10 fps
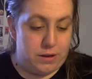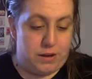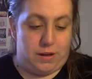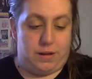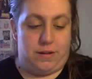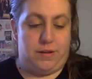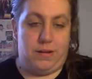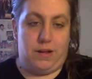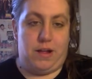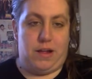
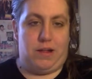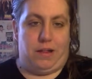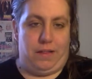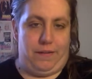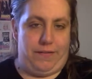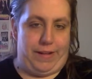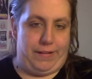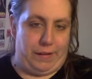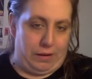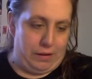Love
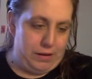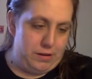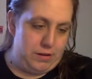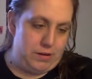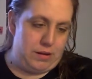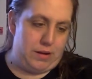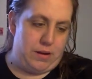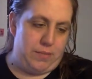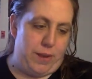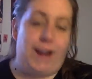that song.
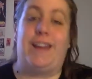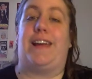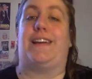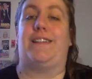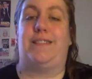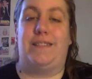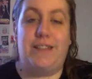Panic.